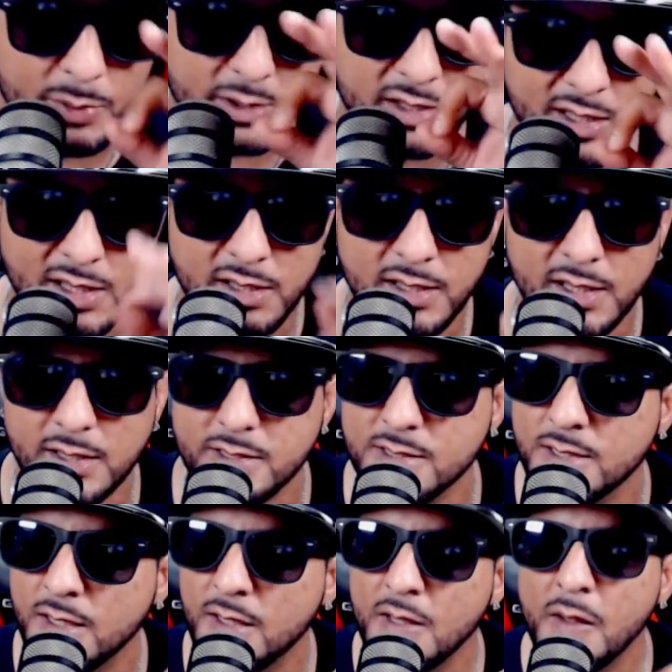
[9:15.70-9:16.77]
it'd be three
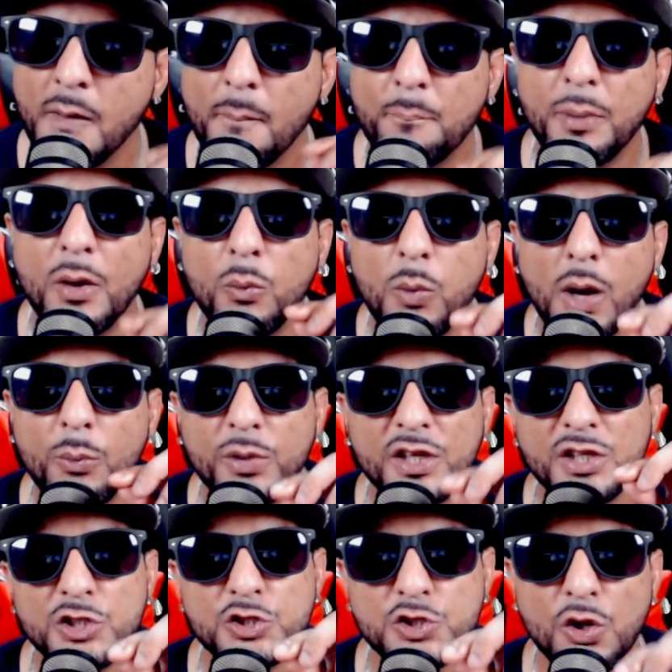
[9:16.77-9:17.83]
things. But what we're
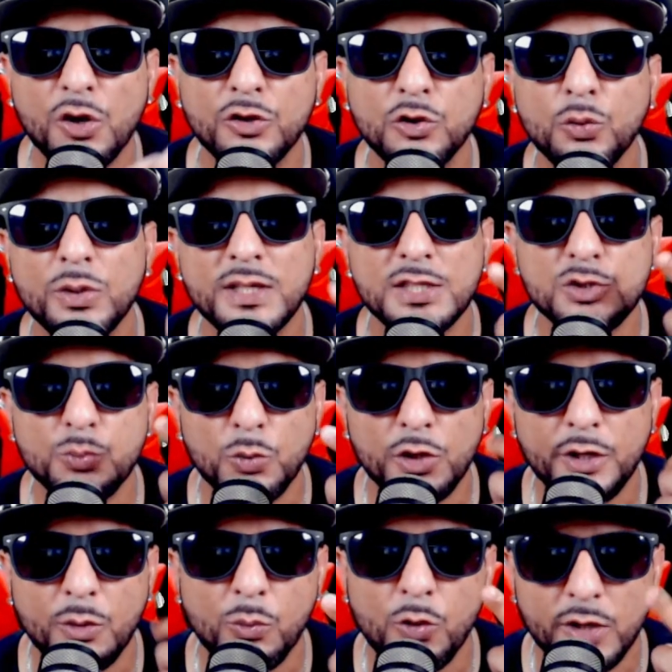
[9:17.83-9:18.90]
gonna start doing is
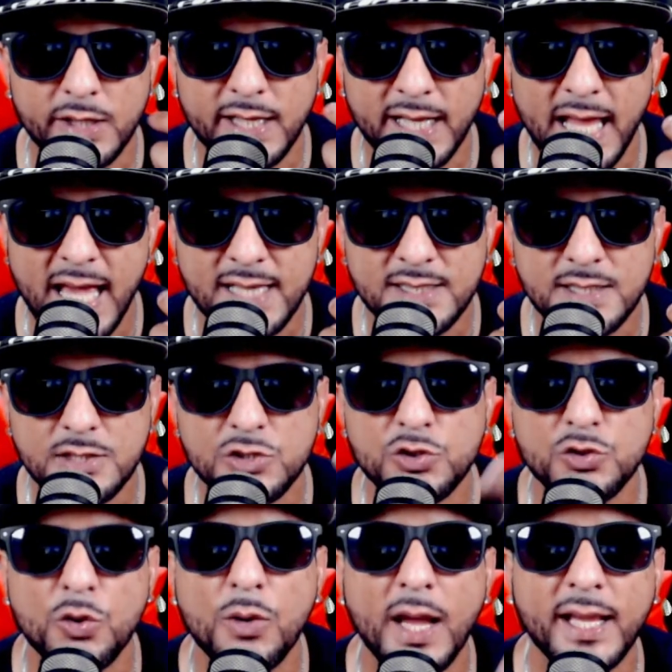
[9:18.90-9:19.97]
one-on-one -on -one classes.
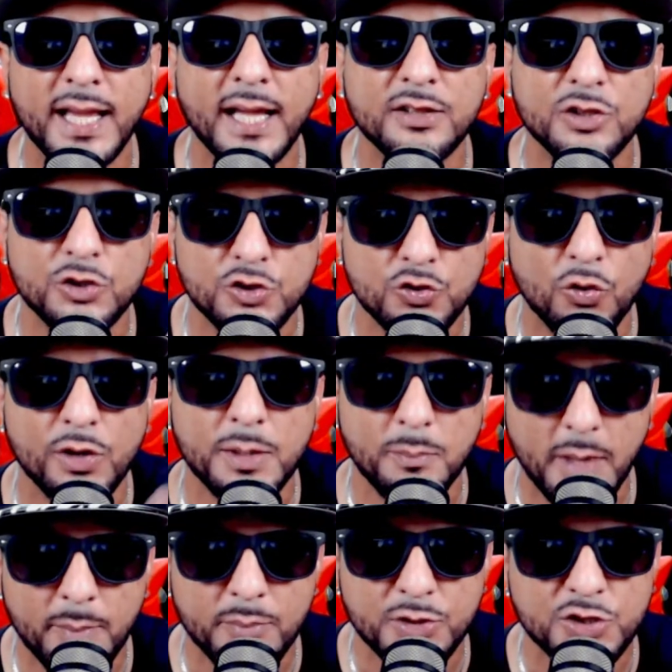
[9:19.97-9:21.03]
You know, I got the join
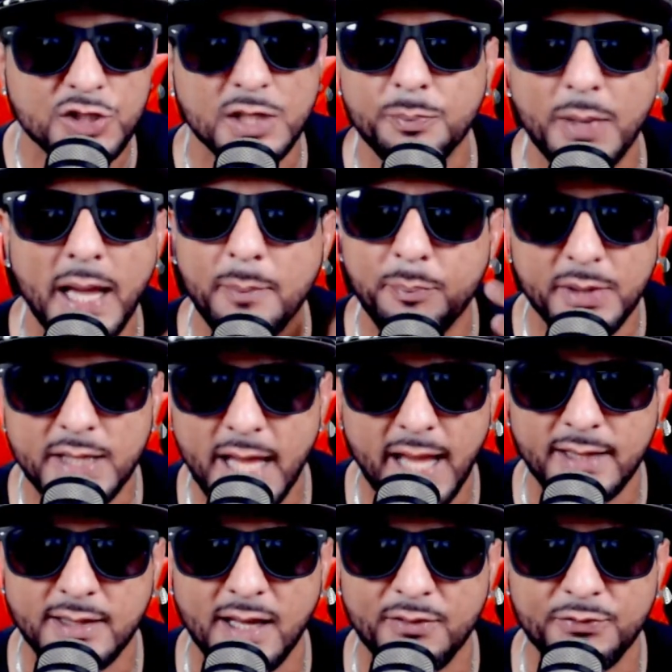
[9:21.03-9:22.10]
membership. I've been
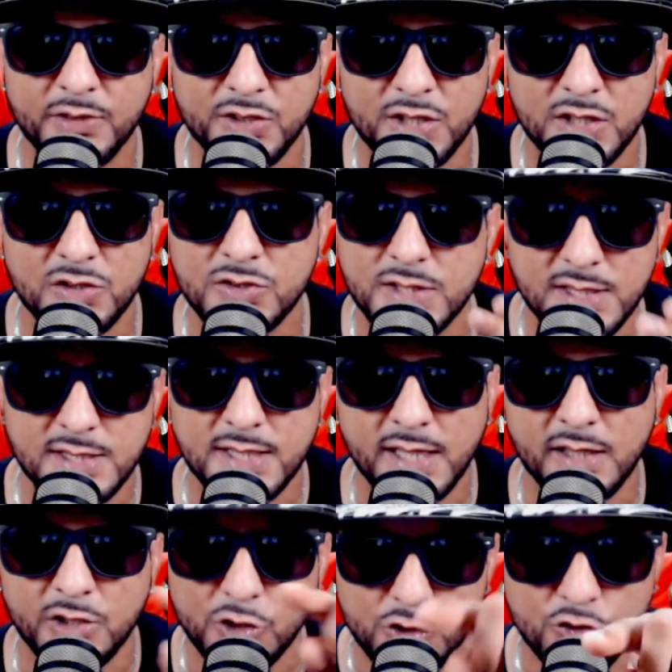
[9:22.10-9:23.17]
had that for years. It's
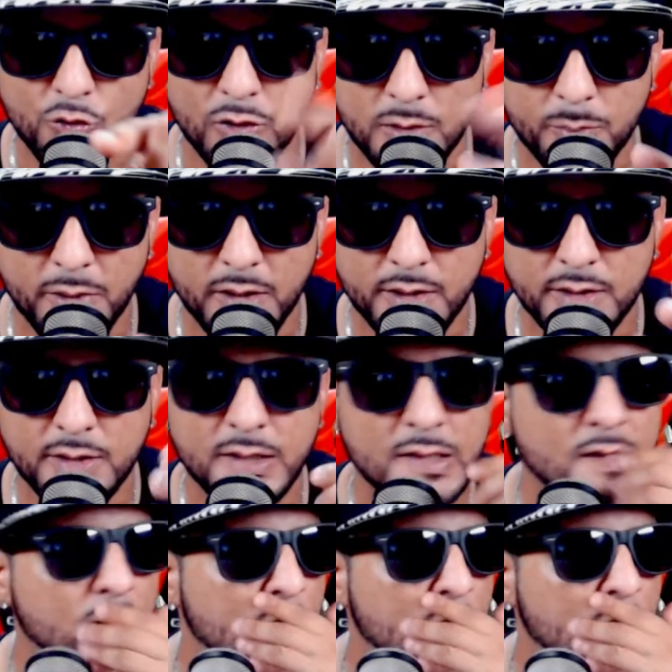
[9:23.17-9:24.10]
there, the join button.